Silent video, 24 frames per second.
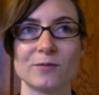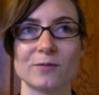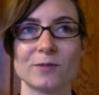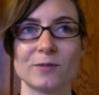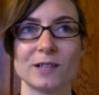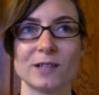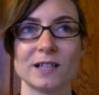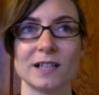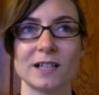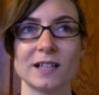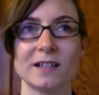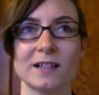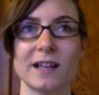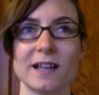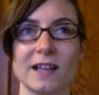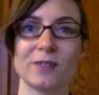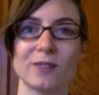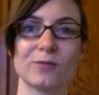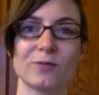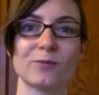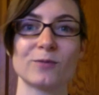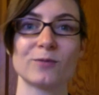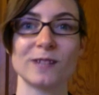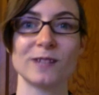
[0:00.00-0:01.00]
really like
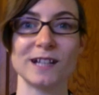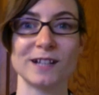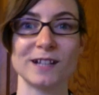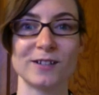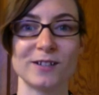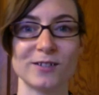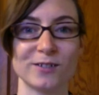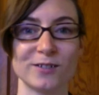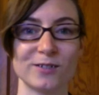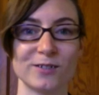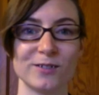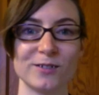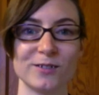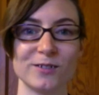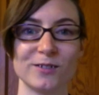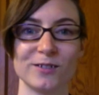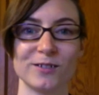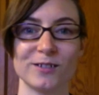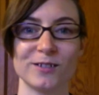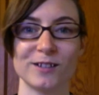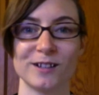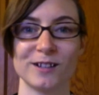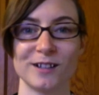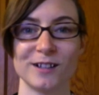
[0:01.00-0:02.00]

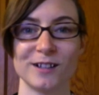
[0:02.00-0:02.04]
regal,